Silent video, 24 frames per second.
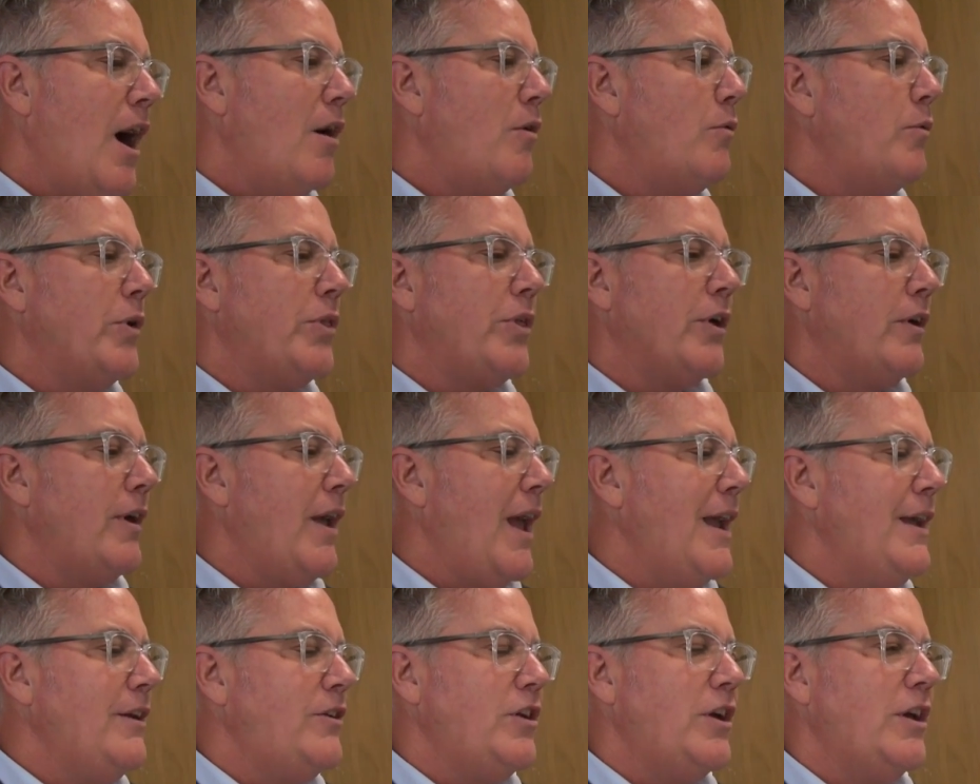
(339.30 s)
with
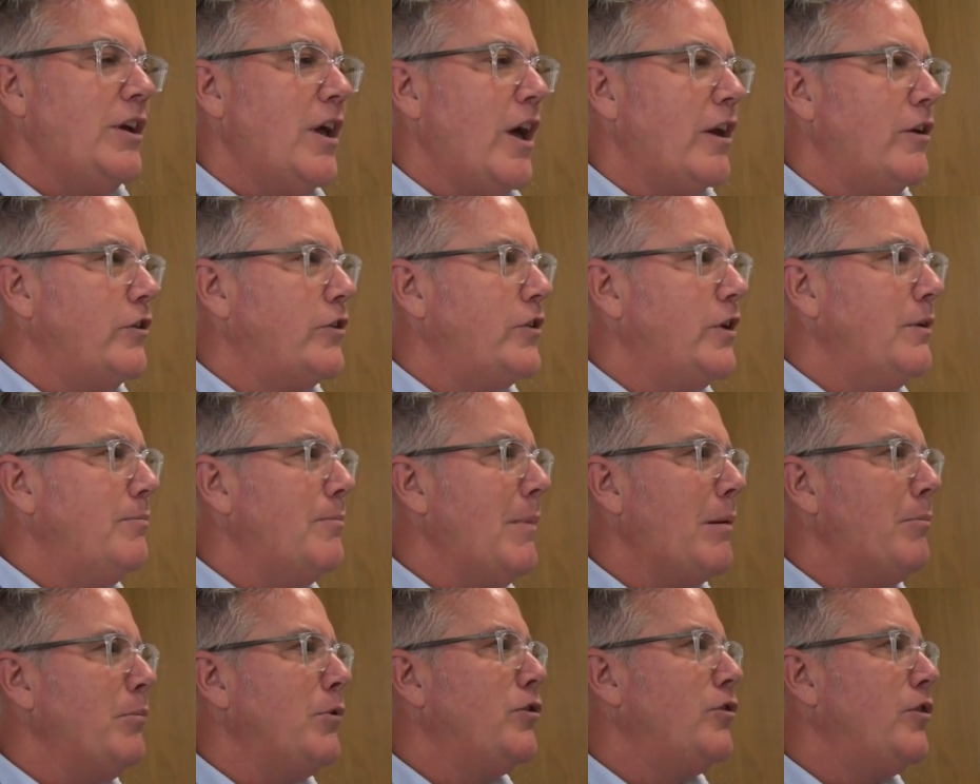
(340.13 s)
1,800 team
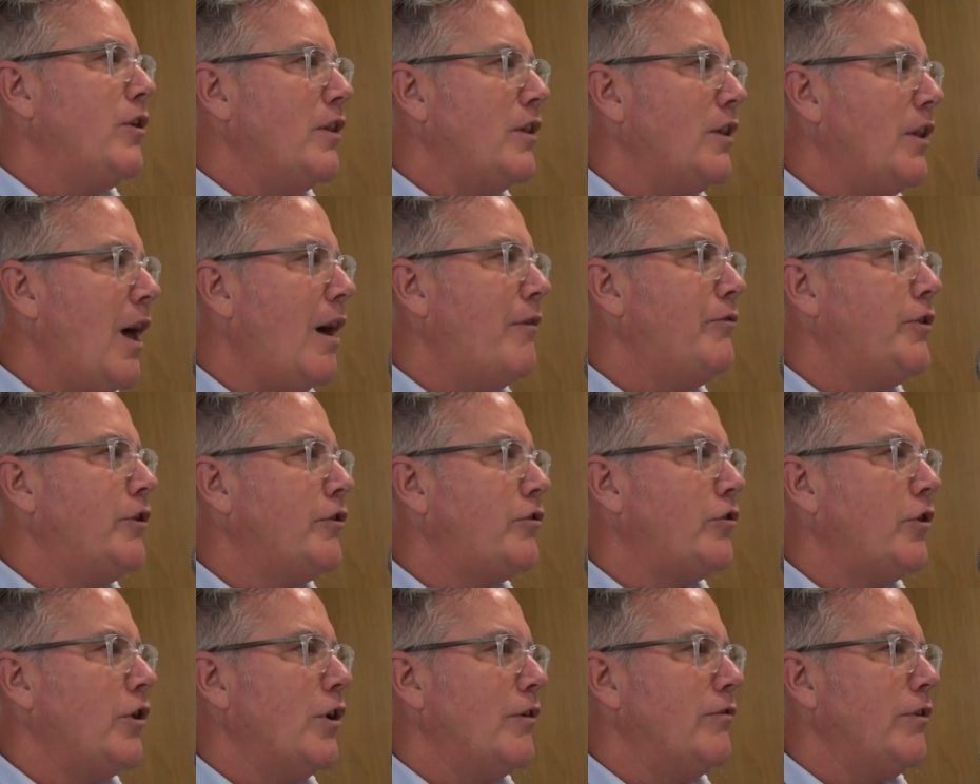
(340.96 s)
members that love to
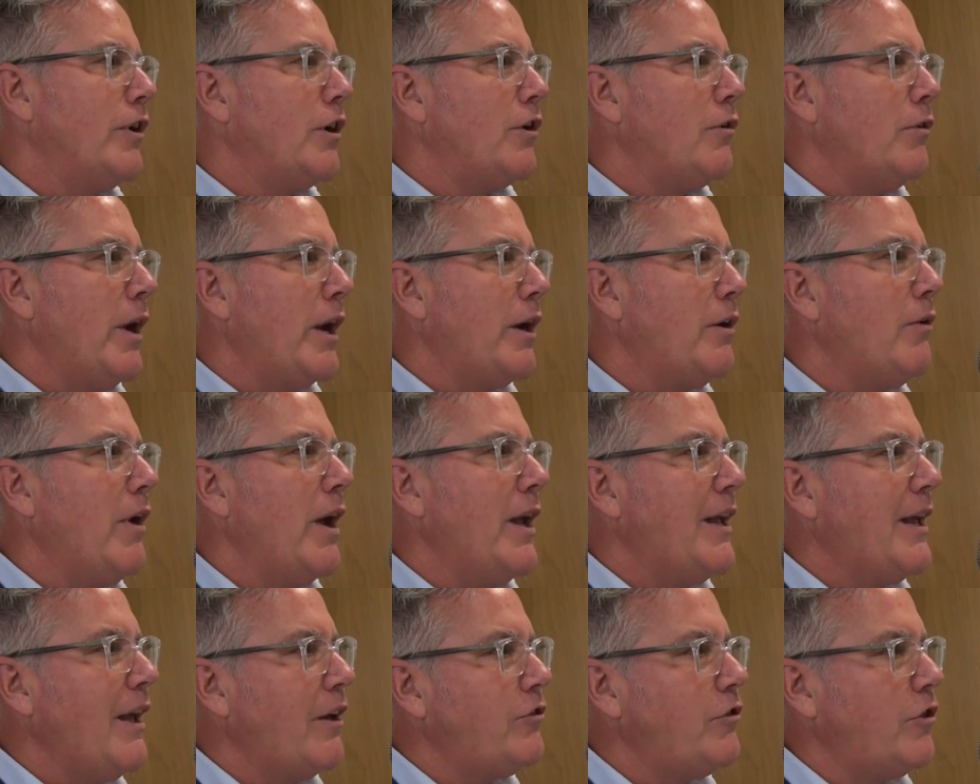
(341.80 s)
serve and create
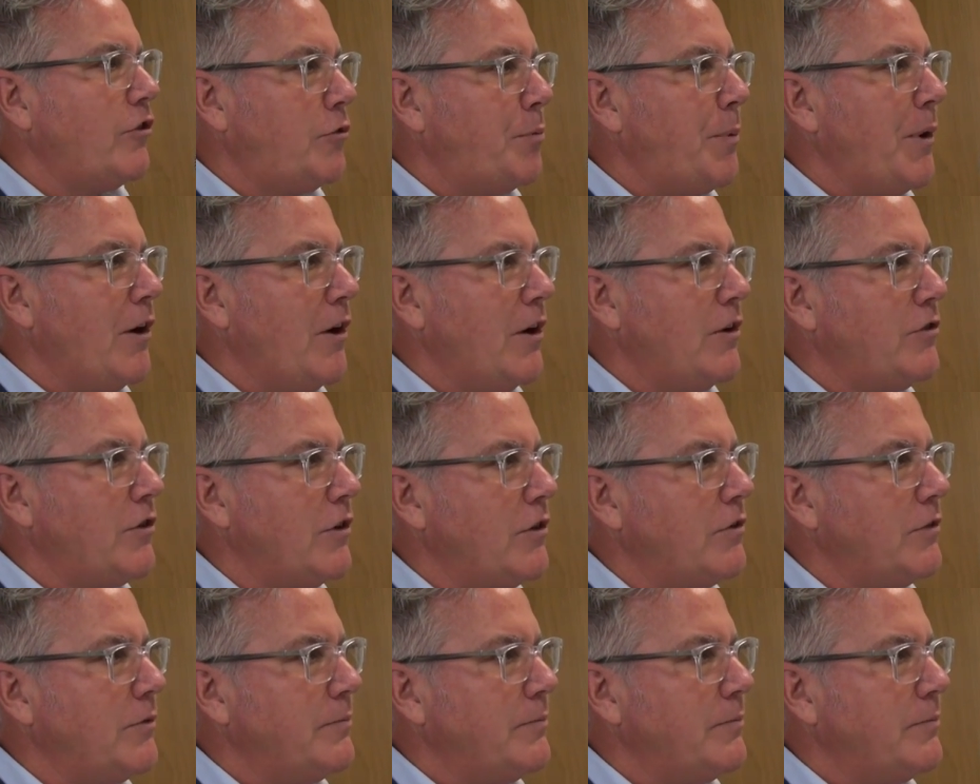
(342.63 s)
great guest experiences.